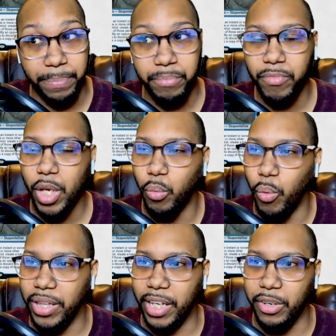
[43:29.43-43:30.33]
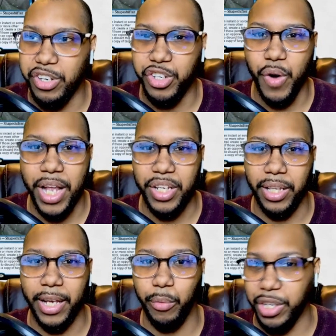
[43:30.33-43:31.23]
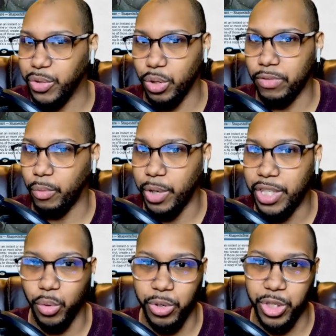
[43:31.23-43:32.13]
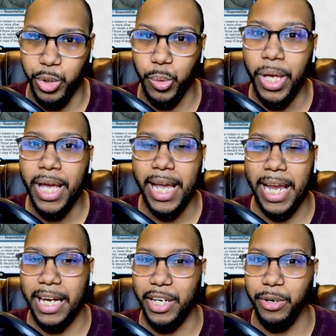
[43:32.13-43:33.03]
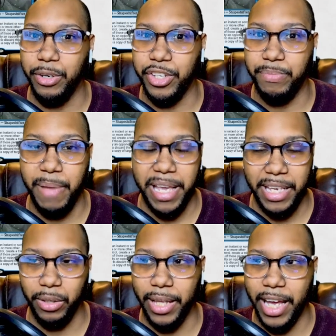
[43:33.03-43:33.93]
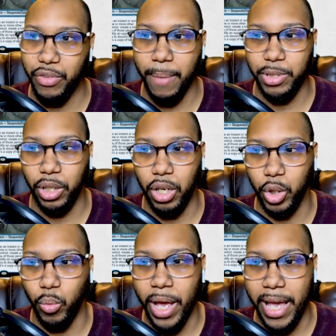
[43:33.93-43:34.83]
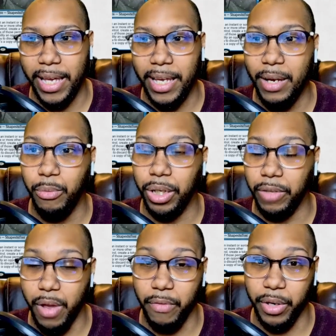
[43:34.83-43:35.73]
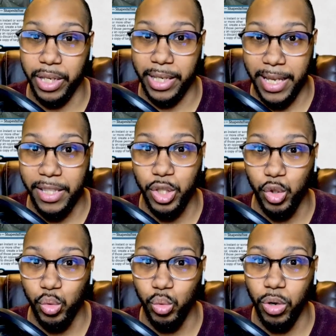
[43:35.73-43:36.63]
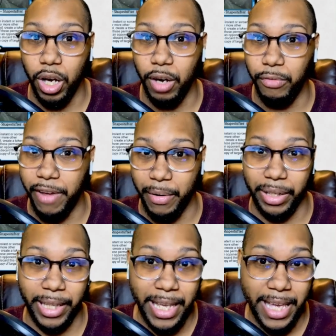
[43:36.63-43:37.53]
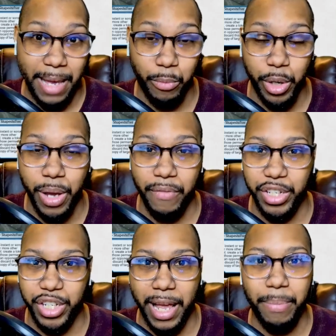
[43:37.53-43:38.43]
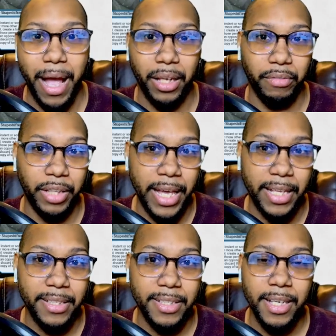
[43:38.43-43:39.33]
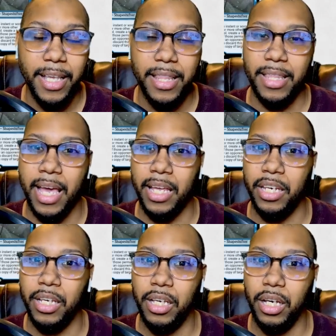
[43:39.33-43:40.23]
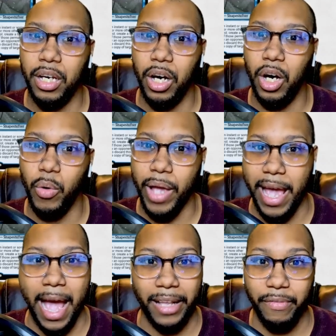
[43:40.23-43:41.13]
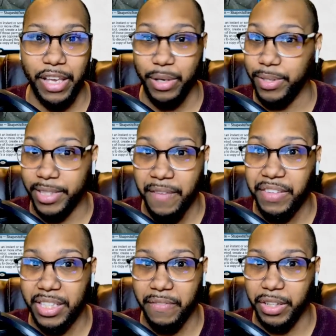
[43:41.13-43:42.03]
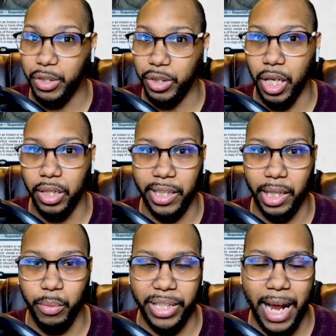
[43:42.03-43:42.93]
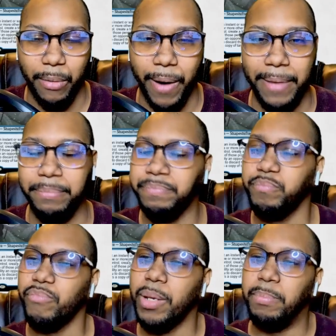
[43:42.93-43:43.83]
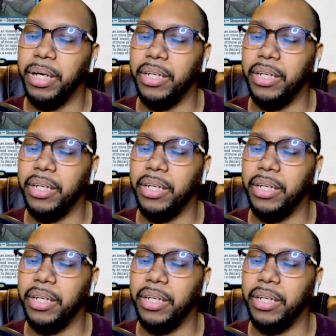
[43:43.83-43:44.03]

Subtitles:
when they're just trying to like resource for resource you, and you're just making your land drops along the way. Well, if you ever get to a very late game where you have a giant pile of lands, then okay, activate your 7/7. Good luck dealing with that, right? But